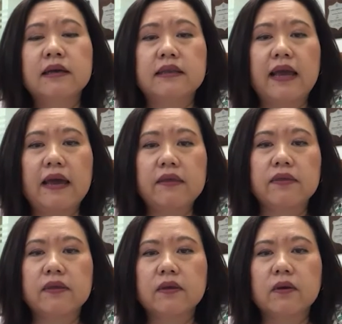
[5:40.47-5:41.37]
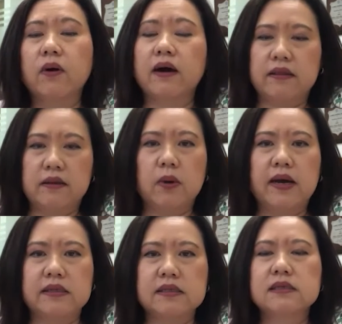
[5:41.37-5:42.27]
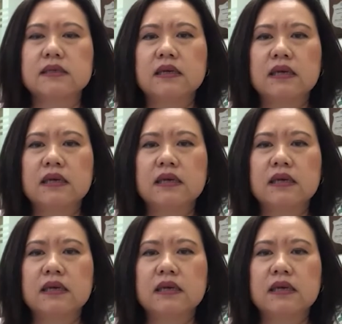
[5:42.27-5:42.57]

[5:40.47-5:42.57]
death or otherwise.